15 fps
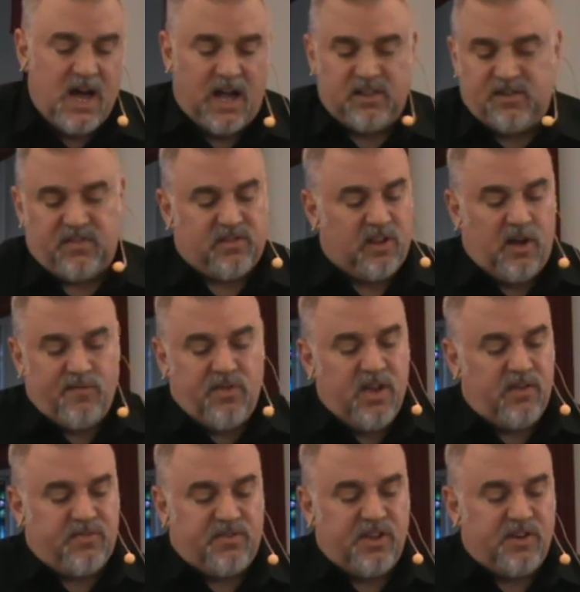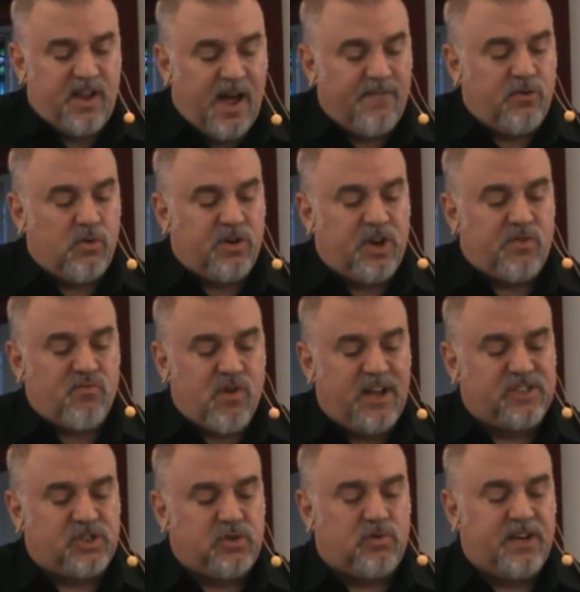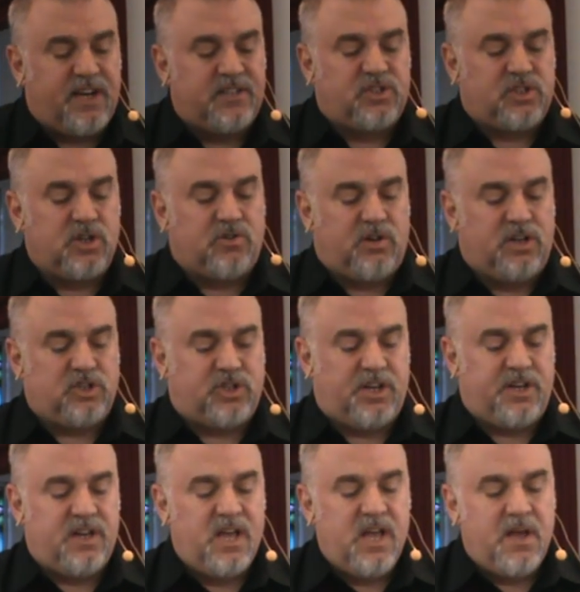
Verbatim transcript: I just love this. The devil can wrestle against the Christian,